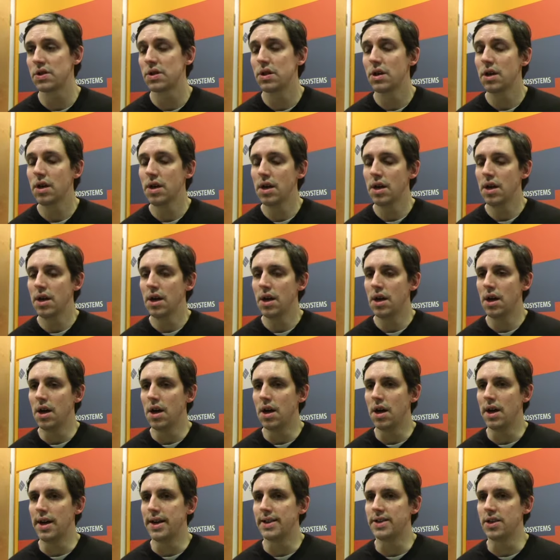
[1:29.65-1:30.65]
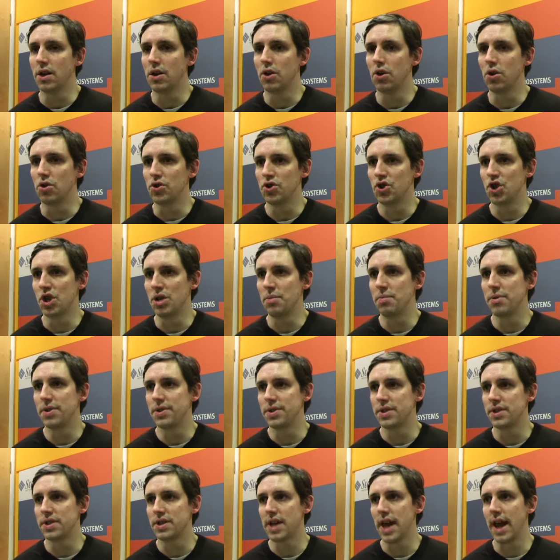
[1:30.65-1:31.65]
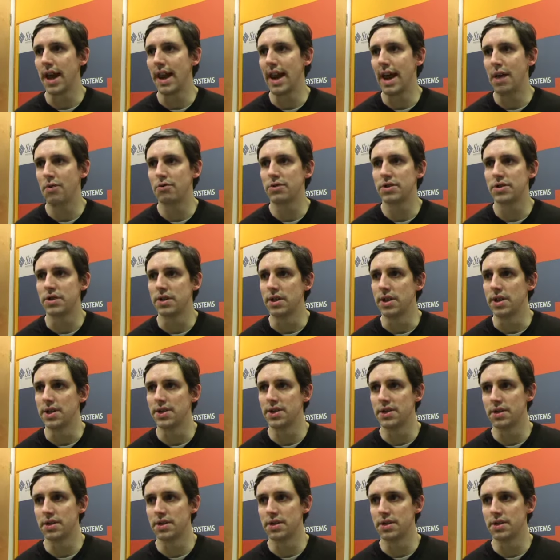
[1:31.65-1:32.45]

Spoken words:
It's a lot cheaper to scale out than it is